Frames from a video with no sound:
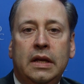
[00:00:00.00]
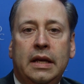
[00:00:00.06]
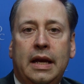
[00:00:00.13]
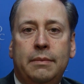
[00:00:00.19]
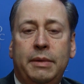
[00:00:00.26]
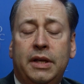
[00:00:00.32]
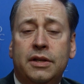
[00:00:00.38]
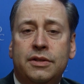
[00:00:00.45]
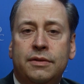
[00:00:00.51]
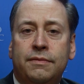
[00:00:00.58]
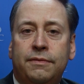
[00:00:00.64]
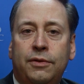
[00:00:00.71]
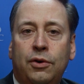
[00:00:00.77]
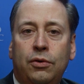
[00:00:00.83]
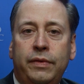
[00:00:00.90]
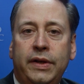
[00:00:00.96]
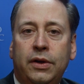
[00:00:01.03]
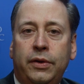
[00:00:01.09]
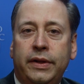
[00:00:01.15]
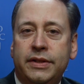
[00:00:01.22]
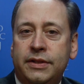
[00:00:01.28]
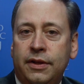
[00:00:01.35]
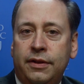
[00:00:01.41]
and because the
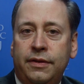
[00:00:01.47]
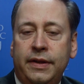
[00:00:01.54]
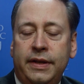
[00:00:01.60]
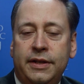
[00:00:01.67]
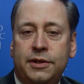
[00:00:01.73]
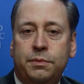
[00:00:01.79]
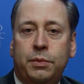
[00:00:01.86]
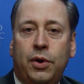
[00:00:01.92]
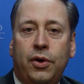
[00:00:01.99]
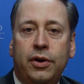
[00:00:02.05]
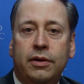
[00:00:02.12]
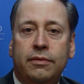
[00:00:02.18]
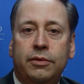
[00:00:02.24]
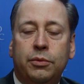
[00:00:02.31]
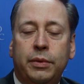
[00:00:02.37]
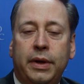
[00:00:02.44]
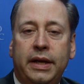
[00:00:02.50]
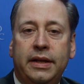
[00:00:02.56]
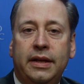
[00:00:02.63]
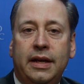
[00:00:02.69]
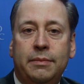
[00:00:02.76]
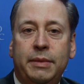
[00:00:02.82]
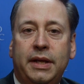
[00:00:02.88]
foveola is the thinnest part of the
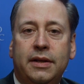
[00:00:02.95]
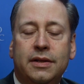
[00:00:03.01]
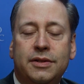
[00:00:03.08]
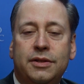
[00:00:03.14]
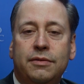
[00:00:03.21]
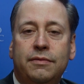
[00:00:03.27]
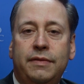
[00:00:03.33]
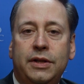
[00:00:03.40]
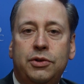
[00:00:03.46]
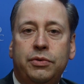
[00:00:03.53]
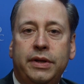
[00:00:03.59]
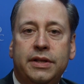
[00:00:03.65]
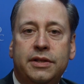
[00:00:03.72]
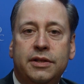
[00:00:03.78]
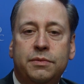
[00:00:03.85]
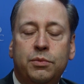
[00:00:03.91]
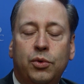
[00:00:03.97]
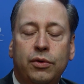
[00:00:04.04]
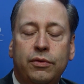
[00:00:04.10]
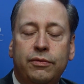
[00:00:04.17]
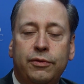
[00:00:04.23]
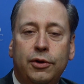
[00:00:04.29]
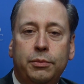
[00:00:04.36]
retina, and because the vitreous is
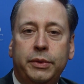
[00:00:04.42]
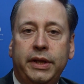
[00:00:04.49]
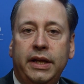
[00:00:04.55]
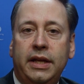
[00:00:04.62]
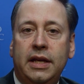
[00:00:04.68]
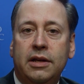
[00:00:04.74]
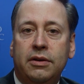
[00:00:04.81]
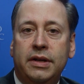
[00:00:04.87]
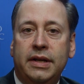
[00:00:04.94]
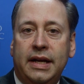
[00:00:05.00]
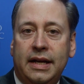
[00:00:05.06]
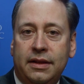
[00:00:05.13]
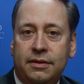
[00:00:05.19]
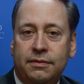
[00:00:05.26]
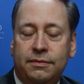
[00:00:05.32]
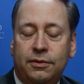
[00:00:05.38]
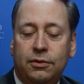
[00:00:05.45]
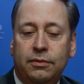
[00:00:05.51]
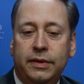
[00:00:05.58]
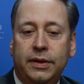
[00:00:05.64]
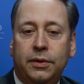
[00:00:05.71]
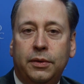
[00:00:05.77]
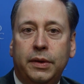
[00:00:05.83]
more firmly adherent at the
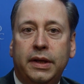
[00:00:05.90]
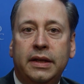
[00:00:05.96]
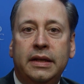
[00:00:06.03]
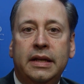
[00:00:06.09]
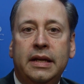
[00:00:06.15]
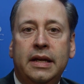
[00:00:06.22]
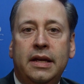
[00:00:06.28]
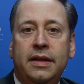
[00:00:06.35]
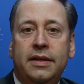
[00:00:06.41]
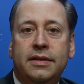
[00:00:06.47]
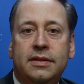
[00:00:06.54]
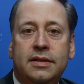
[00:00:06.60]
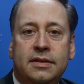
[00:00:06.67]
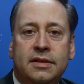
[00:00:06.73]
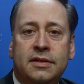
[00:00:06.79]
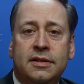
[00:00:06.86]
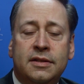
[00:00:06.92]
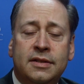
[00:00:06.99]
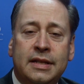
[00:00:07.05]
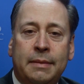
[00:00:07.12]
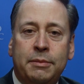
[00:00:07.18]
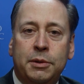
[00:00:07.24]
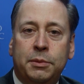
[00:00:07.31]
foveola, this is a
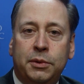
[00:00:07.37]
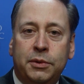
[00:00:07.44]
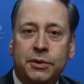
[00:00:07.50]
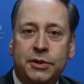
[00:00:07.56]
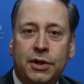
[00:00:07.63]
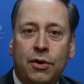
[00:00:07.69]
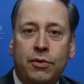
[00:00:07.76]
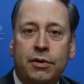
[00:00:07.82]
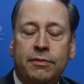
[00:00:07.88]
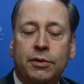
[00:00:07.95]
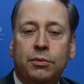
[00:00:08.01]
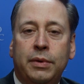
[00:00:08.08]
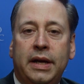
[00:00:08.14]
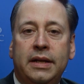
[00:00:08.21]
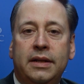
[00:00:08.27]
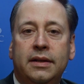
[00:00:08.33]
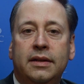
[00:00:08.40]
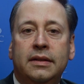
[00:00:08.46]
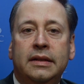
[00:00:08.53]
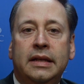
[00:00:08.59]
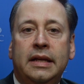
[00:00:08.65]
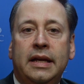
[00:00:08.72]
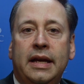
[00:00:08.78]
susceptible zone of the retina
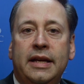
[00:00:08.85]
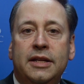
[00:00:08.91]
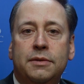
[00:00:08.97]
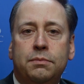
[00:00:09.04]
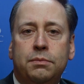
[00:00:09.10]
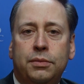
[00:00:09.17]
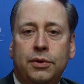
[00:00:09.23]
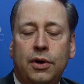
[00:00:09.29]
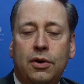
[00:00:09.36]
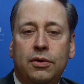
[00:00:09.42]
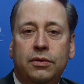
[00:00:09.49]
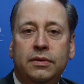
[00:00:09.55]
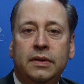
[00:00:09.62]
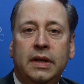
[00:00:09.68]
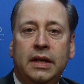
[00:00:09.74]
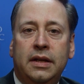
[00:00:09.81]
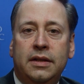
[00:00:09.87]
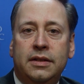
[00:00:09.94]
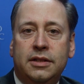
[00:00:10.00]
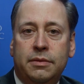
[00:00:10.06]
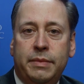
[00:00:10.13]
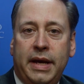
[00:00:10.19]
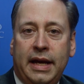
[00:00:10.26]
and is prone
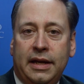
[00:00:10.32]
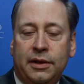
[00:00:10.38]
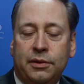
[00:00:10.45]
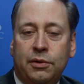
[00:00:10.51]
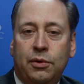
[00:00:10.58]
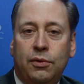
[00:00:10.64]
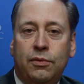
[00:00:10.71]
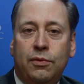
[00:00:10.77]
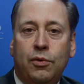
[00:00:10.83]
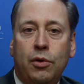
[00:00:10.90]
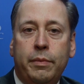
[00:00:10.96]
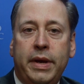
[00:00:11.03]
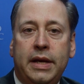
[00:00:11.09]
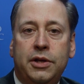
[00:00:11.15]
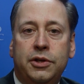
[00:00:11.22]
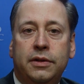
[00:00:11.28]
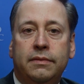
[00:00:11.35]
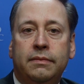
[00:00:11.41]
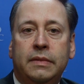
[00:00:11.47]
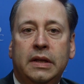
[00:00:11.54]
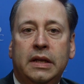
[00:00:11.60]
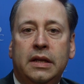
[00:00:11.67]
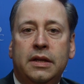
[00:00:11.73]
to macular hole formation.
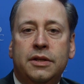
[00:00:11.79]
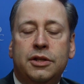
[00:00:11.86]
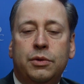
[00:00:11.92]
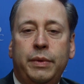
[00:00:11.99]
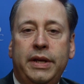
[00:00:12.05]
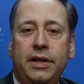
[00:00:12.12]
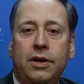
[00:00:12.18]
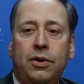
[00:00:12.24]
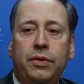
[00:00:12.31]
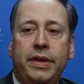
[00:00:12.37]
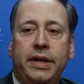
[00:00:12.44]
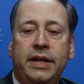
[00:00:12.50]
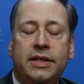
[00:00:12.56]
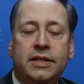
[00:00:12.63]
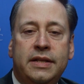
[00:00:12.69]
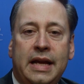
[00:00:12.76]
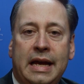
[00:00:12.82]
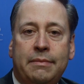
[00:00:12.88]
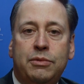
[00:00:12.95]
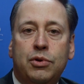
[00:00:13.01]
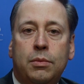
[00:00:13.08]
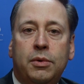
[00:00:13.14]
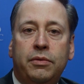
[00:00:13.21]
So we know that it's an
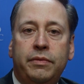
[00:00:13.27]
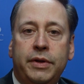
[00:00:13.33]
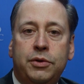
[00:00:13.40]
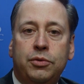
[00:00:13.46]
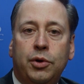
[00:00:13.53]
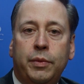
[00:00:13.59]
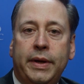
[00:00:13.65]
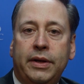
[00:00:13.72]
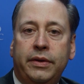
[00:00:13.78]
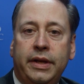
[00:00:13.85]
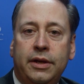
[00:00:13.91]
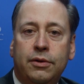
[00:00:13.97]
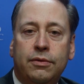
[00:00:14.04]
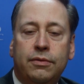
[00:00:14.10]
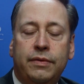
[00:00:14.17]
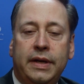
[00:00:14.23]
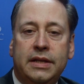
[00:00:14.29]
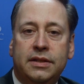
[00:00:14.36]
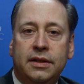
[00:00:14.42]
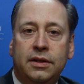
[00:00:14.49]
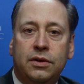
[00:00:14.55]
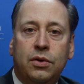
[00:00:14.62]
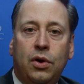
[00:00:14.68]
abnormal vitreoretinal interface
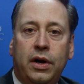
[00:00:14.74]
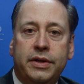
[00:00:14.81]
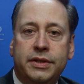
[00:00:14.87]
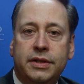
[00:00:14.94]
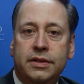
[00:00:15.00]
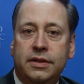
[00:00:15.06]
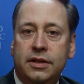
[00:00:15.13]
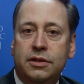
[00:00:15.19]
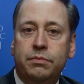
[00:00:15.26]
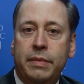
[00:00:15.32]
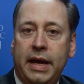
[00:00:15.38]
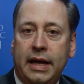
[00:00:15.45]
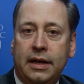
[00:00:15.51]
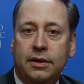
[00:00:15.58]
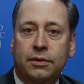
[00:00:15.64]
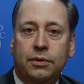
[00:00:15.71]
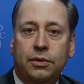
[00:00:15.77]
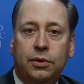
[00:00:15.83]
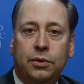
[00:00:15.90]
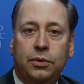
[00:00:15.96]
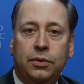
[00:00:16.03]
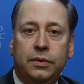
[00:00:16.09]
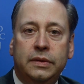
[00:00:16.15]
that causes this macular
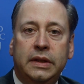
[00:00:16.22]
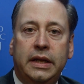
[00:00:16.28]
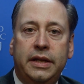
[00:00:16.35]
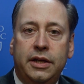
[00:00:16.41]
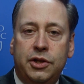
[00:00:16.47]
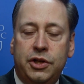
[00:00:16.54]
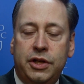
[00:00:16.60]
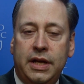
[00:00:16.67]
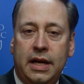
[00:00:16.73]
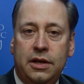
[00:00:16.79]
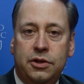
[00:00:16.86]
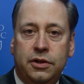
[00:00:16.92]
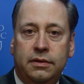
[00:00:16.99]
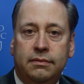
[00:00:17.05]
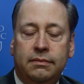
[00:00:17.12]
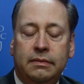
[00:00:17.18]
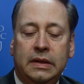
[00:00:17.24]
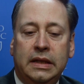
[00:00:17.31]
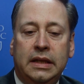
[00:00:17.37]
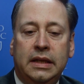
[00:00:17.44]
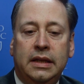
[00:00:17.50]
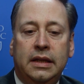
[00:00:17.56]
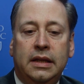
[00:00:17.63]
hole initiation.
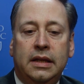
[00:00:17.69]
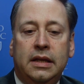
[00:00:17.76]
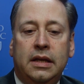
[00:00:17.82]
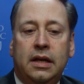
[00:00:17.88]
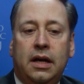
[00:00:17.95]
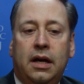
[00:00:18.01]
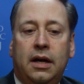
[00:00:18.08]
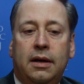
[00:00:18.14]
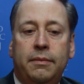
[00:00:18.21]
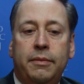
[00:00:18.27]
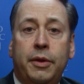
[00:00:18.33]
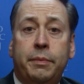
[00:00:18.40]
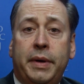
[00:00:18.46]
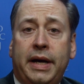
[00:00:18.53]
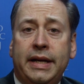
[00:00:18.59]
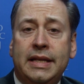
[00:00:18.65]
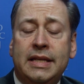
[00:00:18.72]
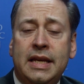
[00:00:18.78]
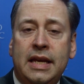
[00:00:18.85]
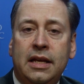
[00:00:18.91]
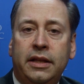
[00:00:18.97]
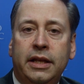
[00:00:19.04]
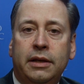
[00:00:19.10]
Uh, the body's
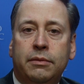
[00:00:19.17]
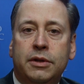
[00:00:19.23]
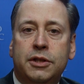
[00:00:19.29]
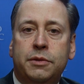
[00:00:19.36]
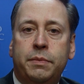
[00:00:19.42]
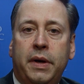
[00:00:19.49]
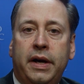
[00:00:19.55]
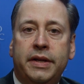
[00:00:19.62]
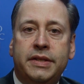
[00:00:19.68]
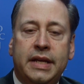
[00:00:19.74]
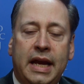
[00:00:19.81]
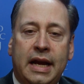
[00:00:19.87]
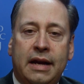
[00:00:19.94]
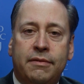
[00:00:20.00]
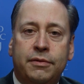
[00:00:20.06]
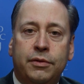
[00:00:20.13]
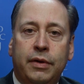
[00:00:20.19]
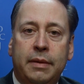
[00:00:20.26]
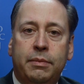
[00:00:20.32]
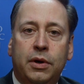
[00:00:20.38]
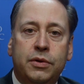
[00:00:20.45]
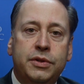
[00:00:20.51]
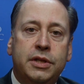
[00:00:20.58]
healing response after a
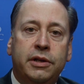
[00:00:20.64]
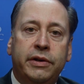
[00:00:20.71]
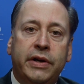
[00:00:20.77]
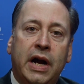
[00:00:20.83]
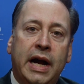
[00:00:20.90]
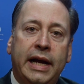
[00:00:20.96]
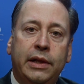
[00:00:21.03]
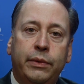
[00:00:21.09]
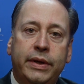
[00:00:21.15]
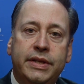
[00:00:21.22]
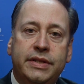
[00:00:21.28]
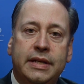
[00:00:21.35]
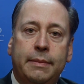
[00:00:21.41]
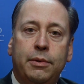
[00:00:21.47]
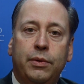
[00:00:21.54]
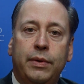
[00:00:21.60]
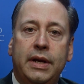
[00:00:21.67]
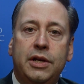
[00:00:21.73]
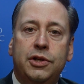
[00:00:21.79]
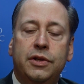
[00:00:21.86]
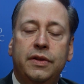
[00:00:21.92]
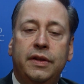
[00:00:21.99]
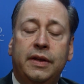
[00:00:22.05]
posterior hyaloid
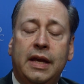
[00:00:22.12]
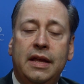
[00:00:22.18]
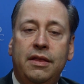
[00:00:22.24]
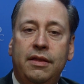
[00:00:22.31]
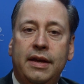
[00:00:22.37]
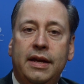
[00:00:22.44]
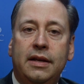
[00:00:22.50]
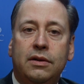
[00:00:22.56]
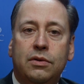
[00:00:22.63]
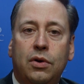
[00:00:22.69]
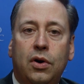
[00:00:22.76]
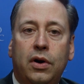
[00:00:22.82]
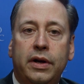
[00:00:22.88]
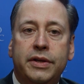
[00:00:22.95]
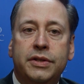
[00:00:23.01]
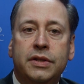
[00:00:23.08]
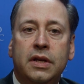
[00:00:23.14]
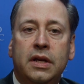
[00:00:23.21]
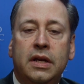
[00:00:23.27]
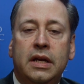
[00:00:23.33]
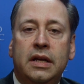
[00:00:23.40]
separation can then cause